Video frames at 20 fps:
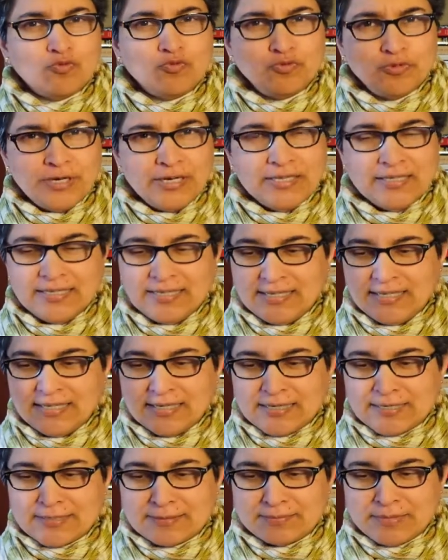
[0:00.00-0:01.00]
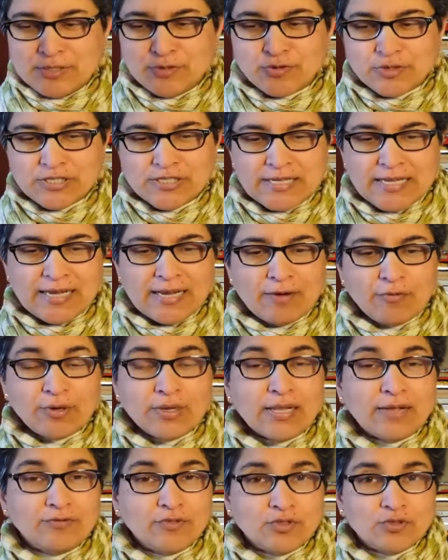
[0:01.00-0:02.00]
Really interesting, would
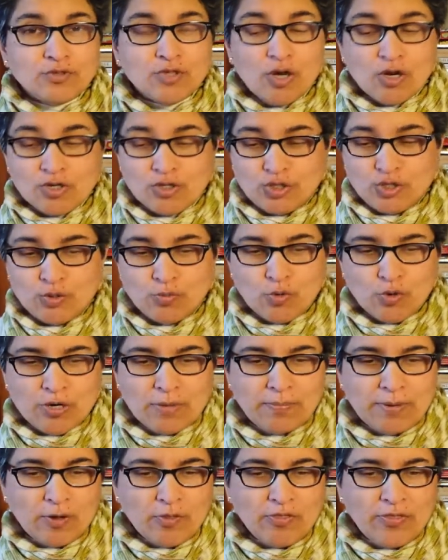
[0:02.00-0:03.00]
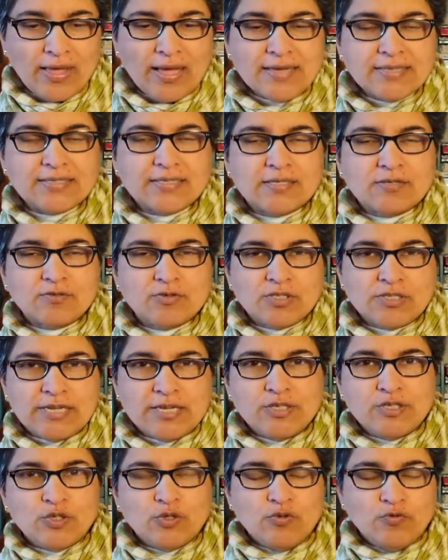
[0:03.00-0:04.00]
love to talk to you more about that, and stay
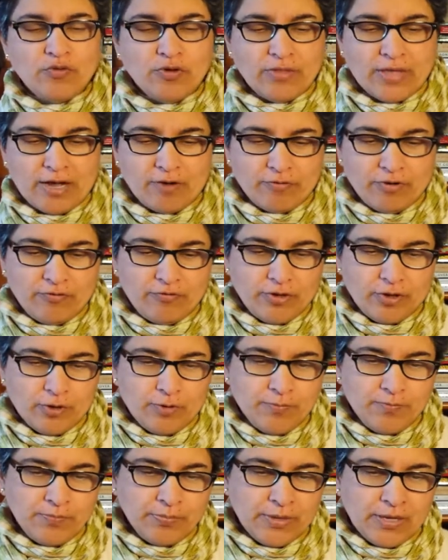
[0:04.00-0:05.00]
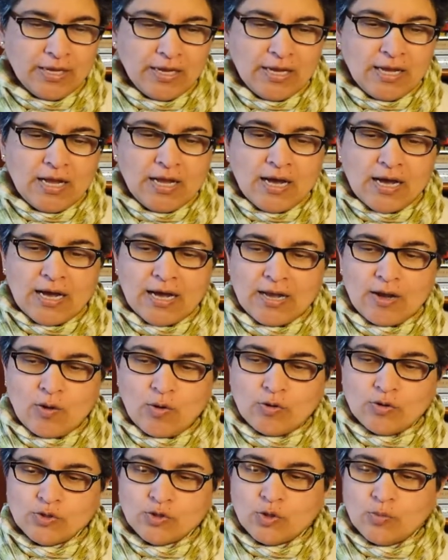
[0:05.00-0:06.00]
tuned for that review. I
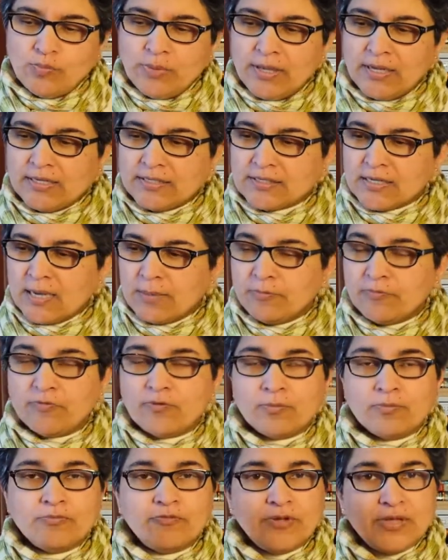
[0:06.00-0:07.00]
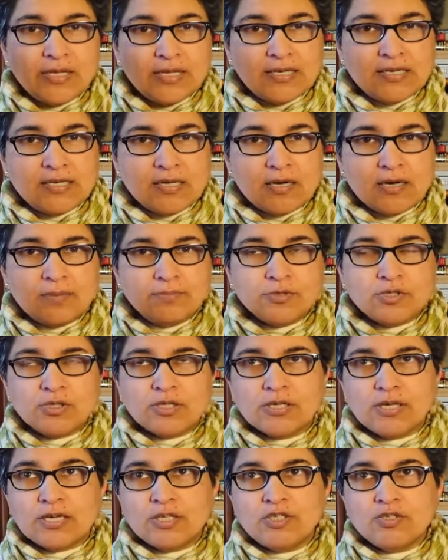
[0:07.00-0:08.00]
also picked up from Vietnam, so
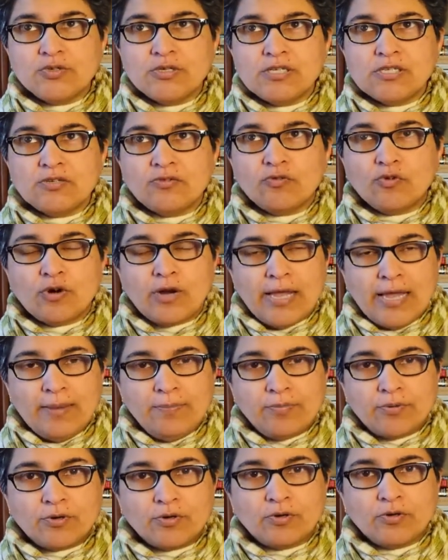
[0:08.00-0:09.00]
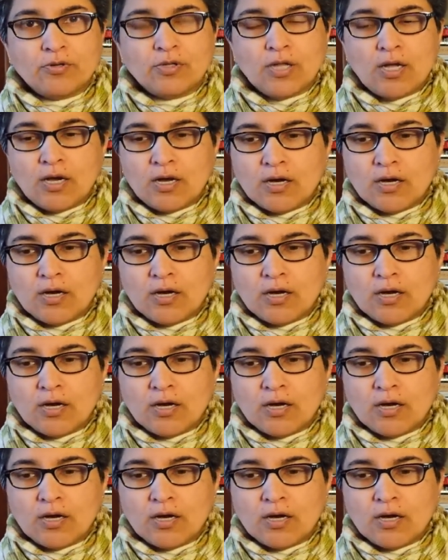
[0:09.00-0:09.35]
the countries for April